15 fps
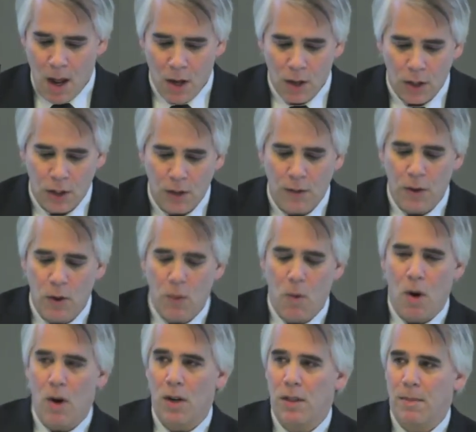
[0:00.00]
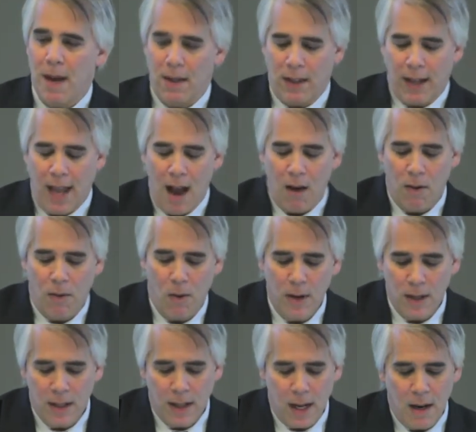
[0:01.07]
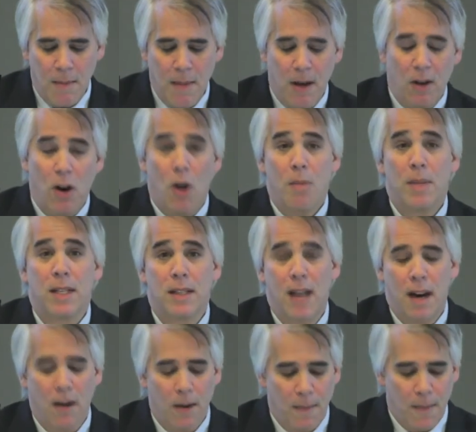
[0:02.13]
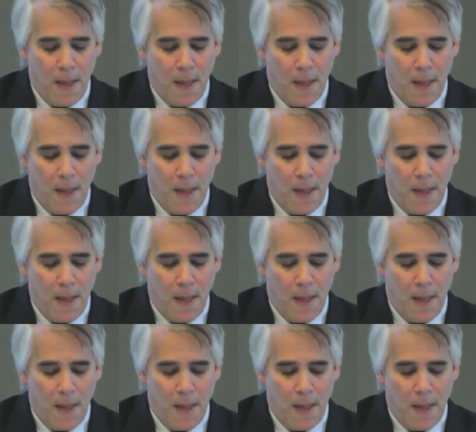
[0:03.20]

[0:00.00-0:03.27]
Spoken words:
Just a few words about the California Skin and Melanoma Center.